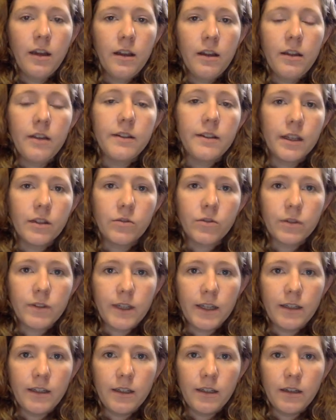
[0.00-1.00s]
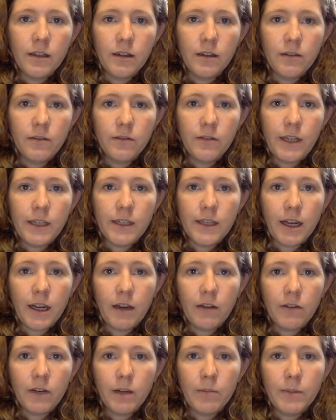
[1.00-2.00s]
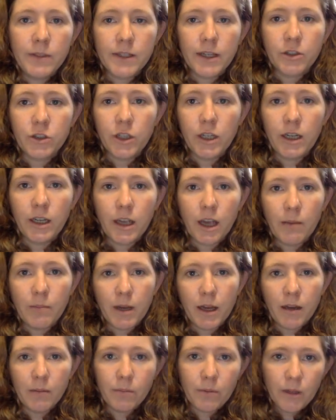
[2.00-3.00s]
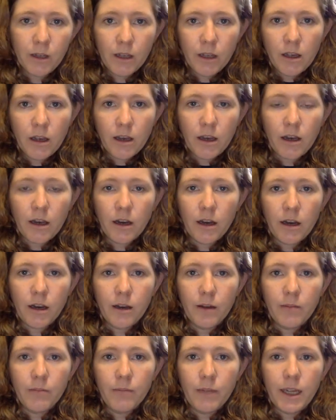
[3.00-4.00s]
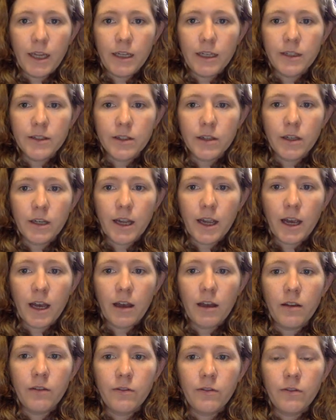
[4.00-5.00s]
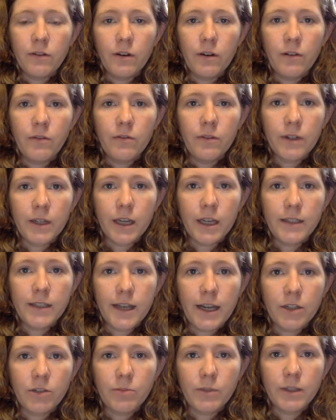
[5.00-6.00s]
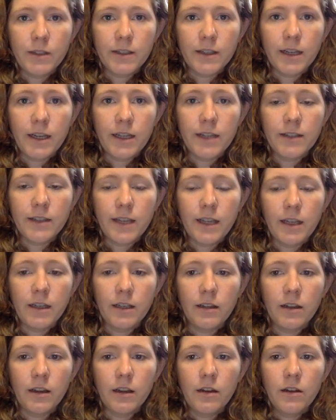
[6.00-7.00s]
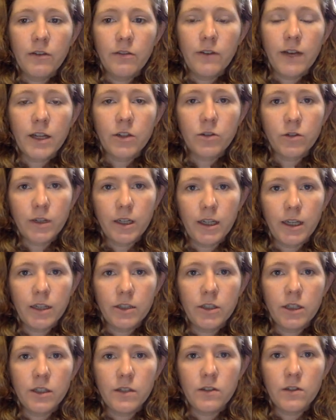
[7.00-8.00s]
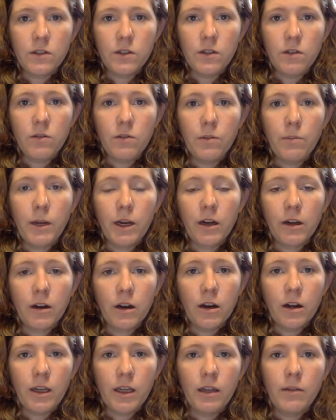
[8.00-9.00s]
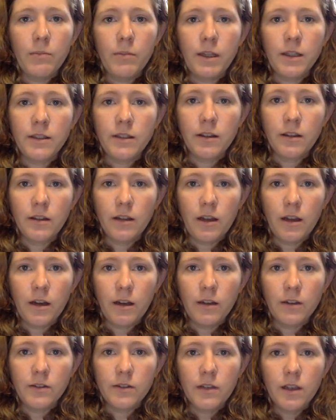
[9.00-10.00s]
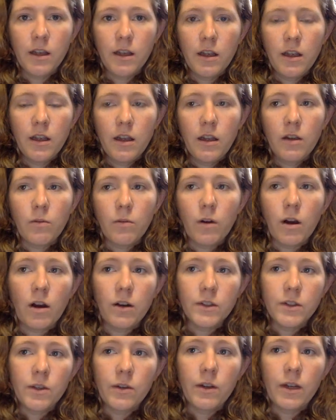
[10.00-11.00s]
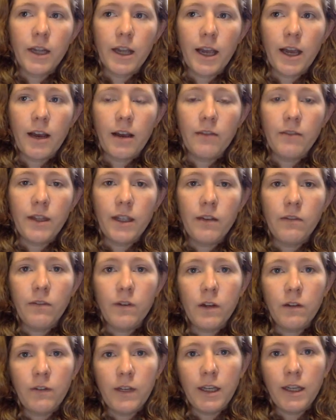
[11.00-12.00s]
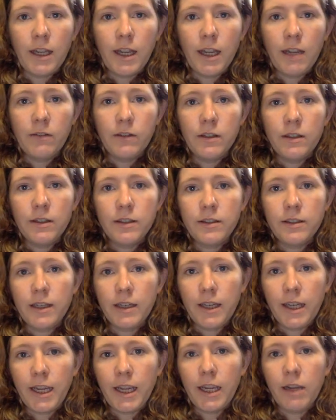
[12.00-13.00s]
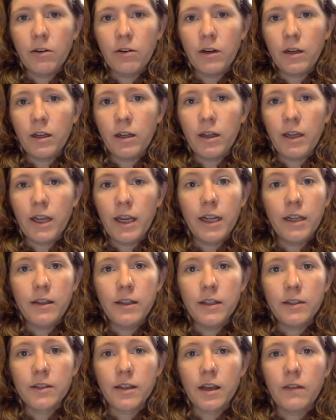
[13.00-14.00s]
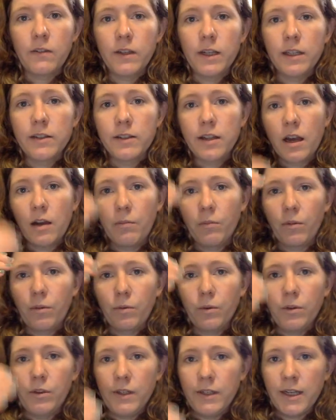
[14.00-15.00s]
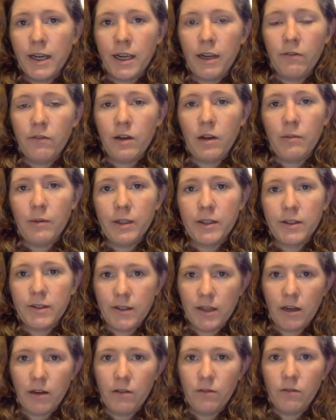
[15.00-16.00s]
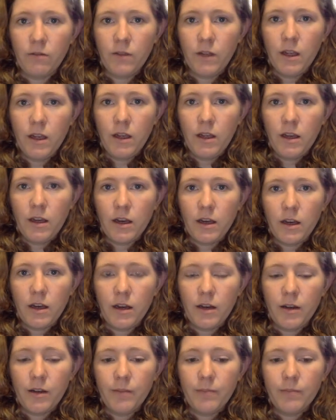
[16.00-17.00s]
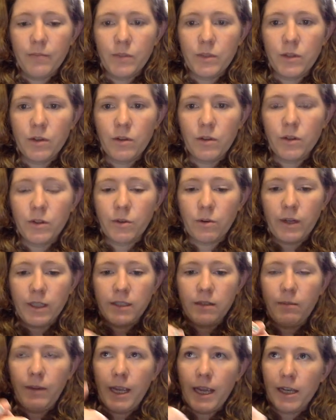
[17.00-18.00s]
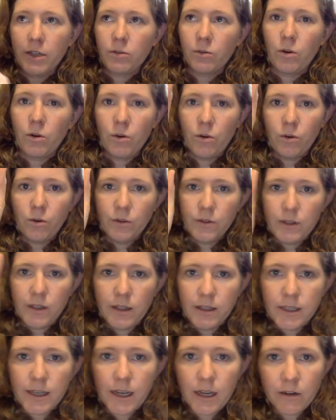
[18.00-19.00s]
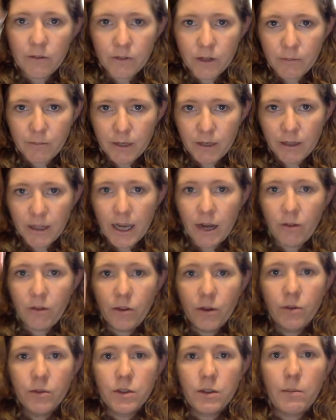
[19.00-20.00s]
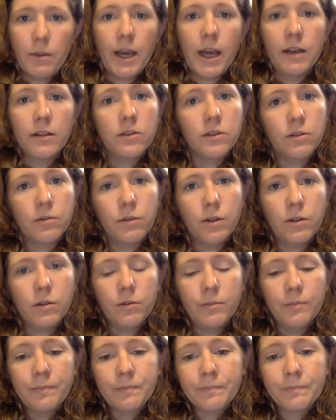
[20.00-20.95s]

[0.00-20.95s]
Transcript: The central tendon of the diaphragm is actually going to come up, and it's going to have attachment sites and fascial connections to the pericardium and to the lungs. We're also going to have the inferior vena cava, the descending aorta, and the esophagus come through the diaphragm itself. So there's going to be actual holes in the diaphragm that allow those to pass through.